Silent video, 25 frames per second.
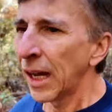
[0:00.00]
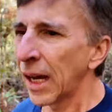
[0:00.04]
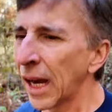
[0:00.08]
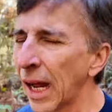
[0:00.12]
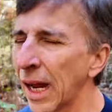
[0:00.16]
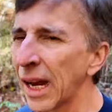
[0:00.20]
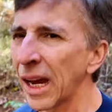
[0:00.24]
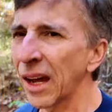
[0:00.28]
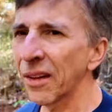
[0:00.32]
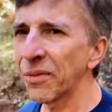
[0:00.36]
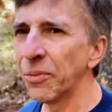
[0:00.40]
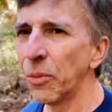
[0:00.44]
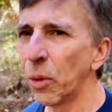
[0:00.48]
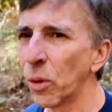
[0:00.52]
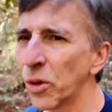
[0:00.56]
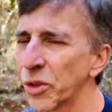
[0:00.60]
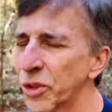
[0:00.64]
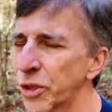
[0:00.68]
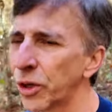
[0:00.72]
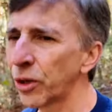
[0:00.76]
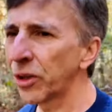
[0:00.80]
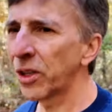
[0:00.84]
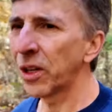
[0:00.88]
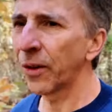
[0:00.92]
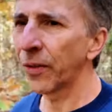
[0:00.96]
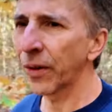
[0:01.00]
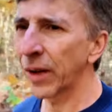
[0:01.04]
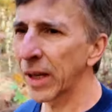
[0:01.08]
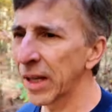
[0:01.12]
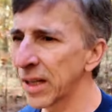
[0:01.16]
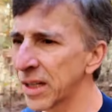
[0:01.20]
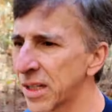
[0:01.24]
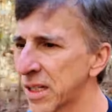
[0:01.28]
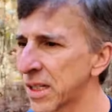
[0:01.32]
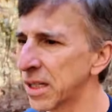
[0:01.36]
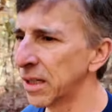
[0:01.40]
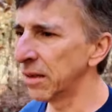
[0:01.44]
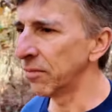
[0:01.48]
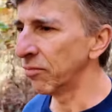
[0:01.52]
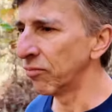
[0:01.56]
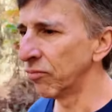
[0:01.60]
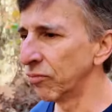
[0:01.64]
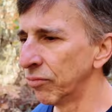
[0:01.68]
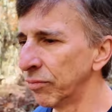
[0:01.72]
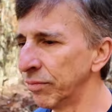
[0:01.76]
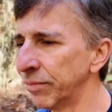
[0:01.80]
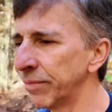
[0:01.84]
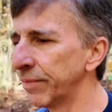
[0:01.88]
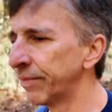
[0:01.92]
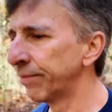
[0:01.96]
And I have more certificates
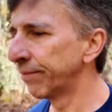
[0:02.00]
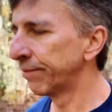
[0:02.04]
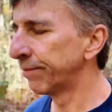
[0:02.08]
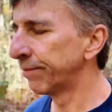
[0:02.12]
and